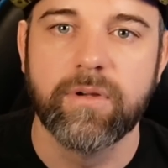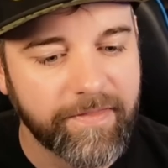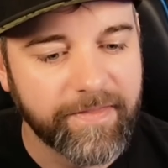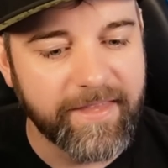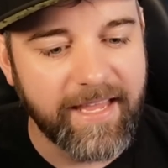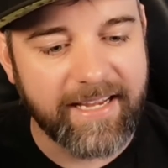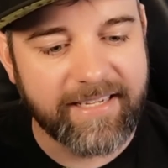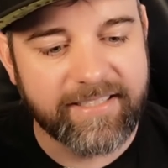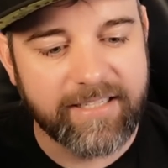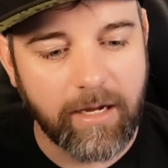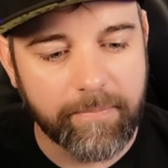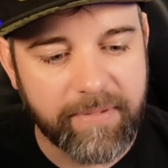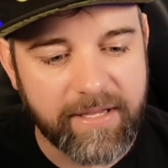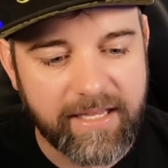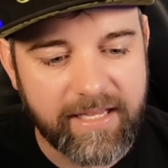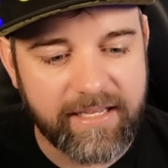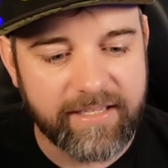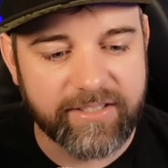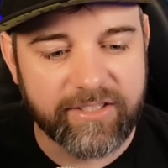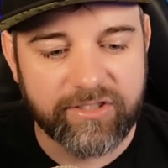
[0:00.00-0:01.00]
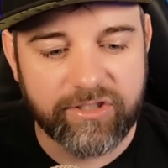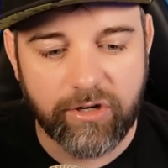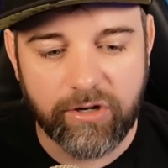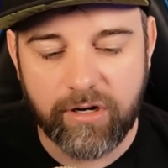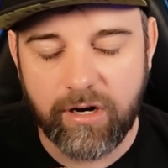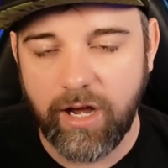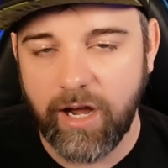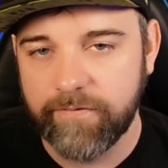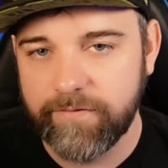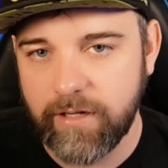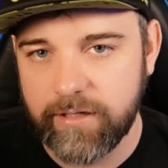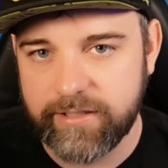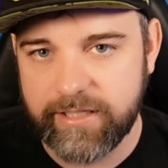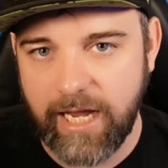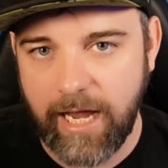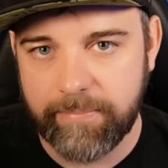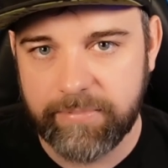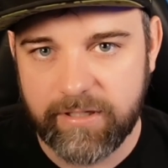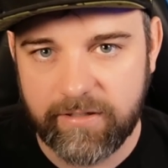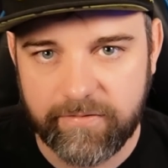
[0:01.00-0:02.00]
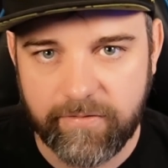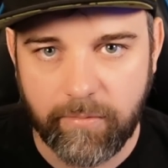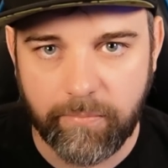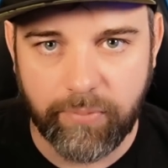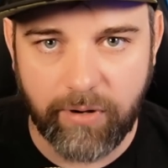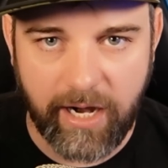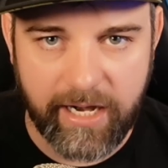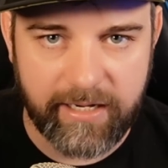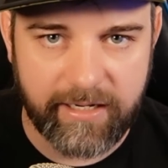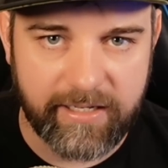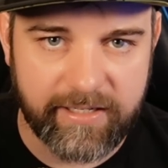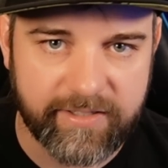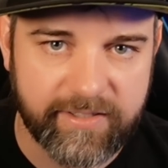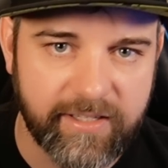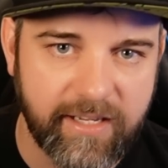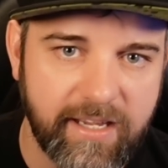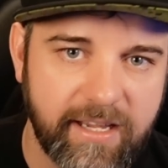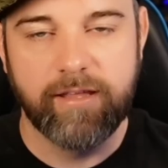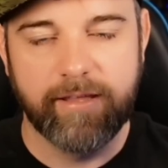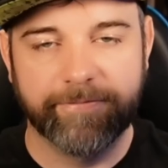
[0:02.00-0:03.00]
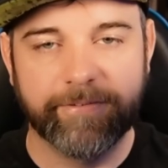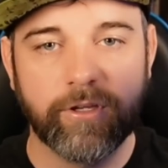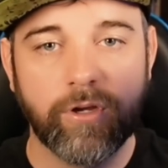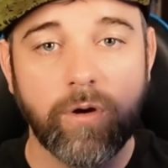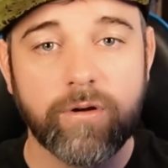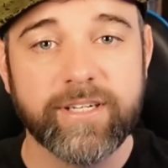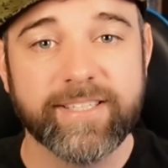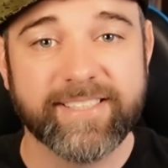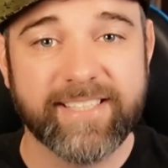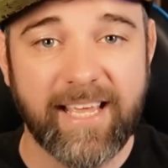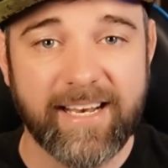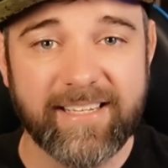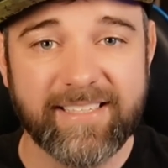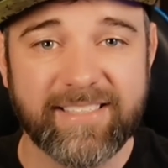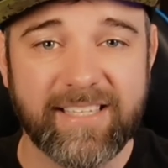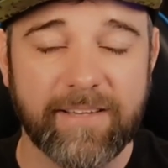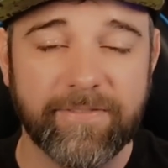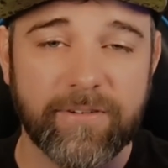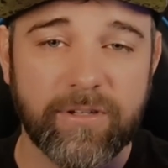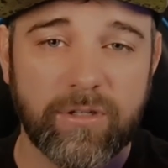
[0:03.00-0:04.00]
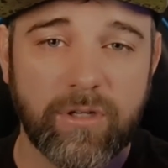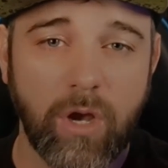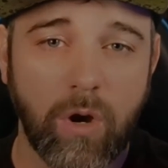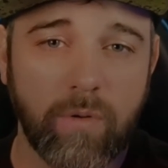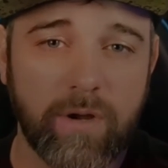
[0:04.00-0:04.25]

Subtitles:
Next up is turn off adaptive brightness. If you go into settings, if you go